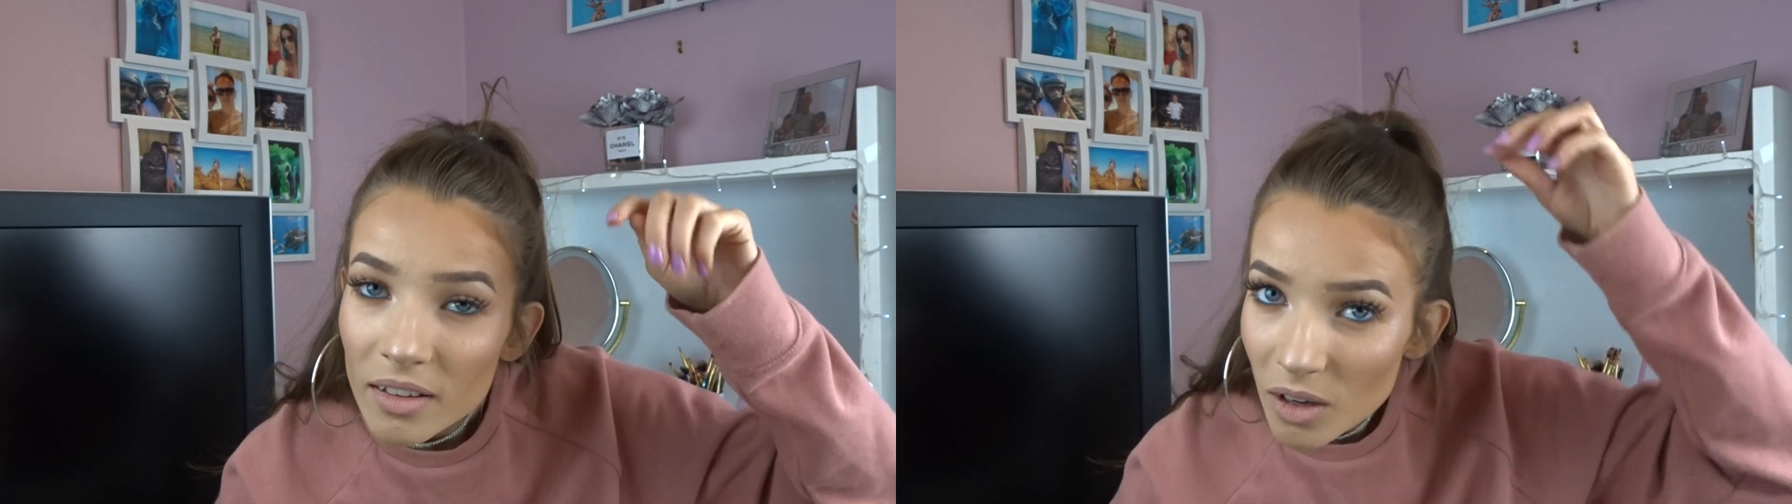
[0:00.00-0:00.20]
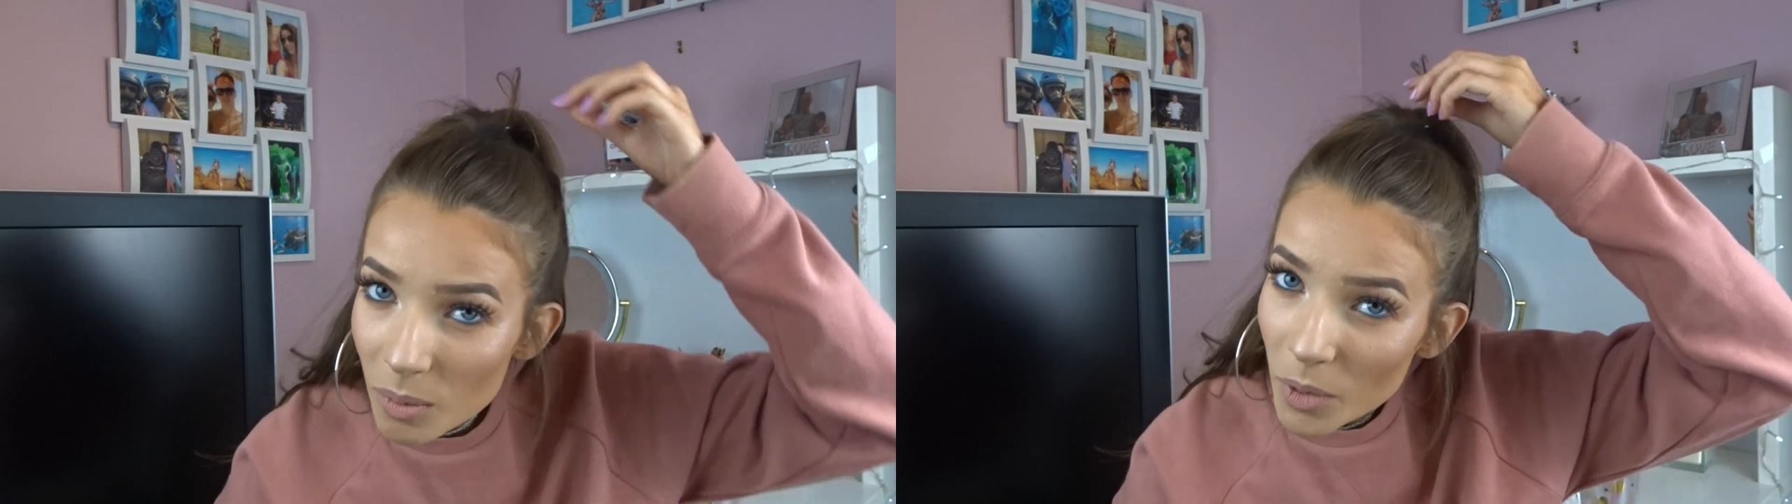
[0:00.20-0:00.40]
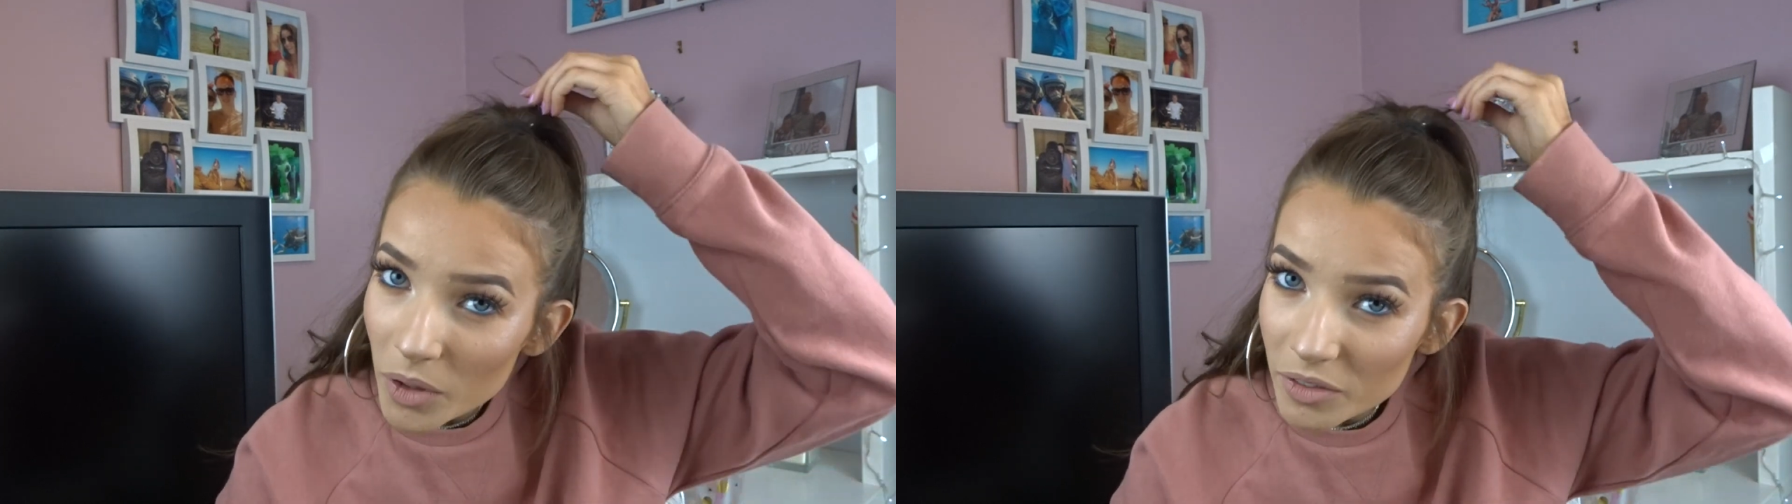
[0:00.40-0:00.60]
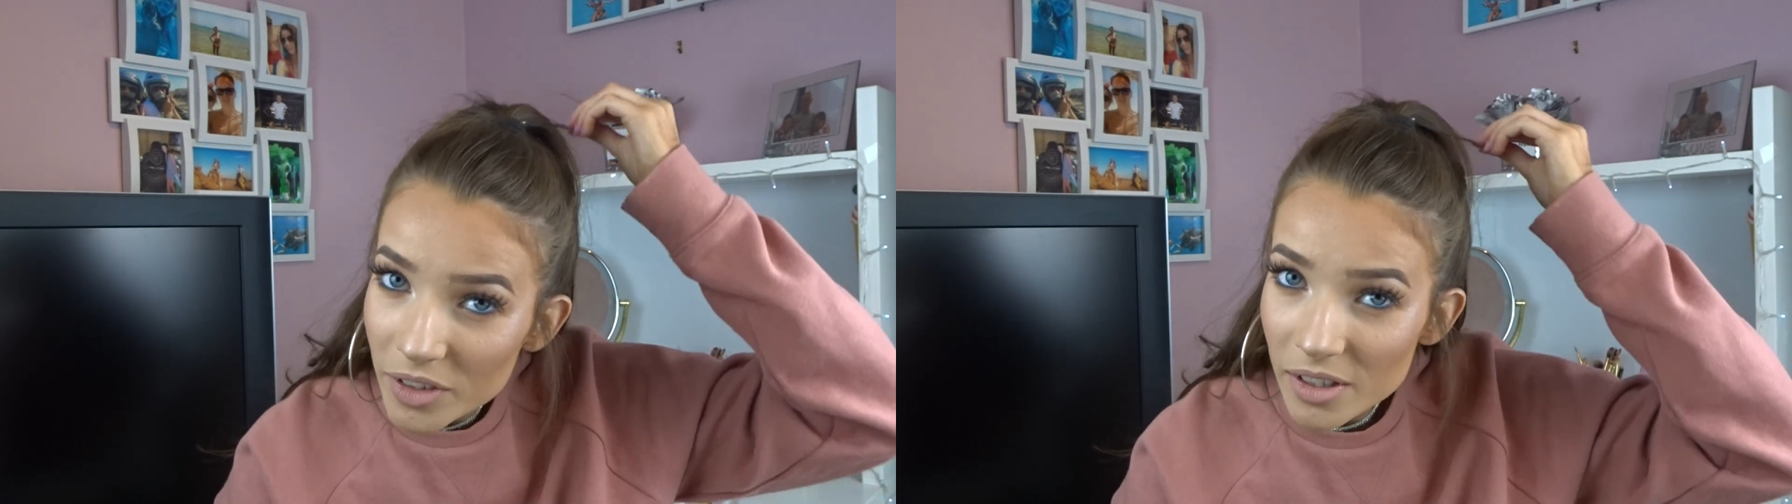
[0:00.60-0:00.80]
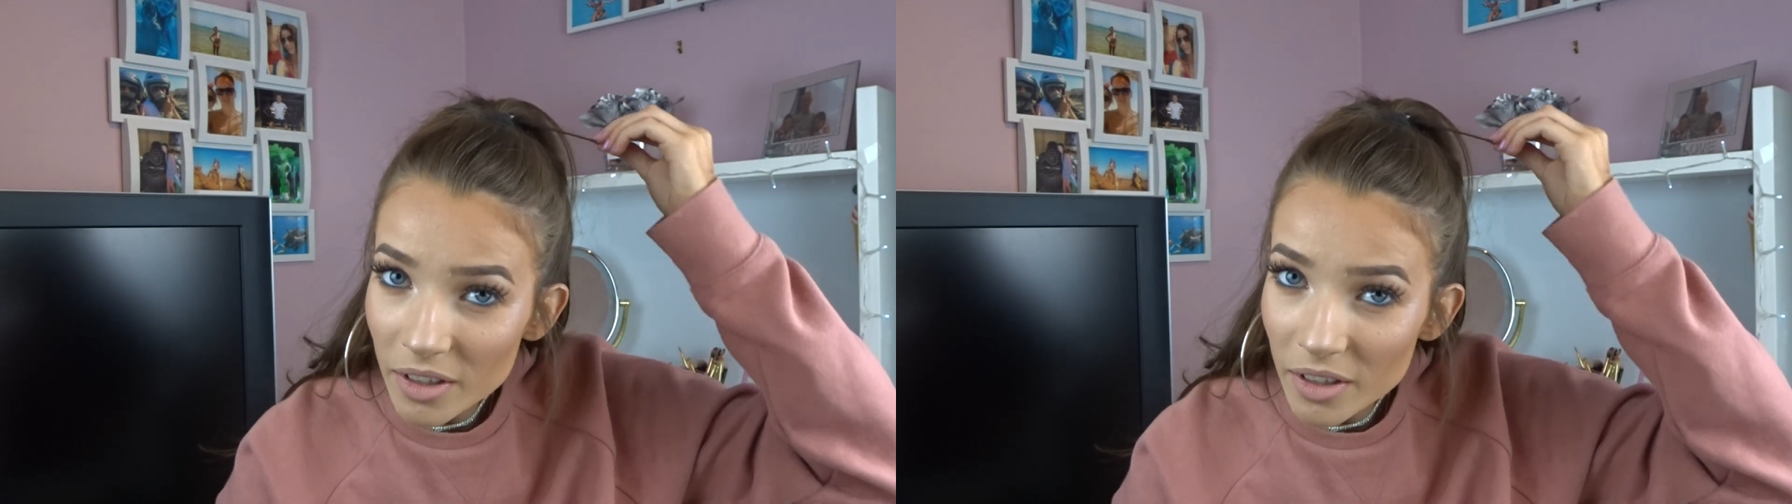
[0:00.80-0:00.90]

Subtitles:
got a mind of its